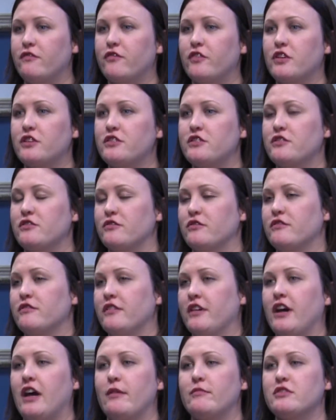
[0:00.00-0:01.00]
first through
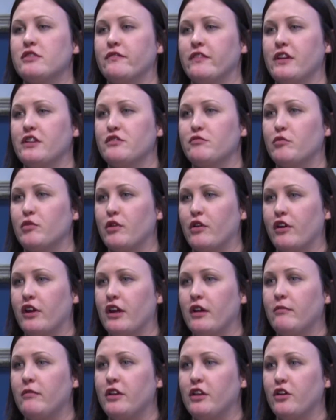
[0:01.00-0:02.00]
the observation program.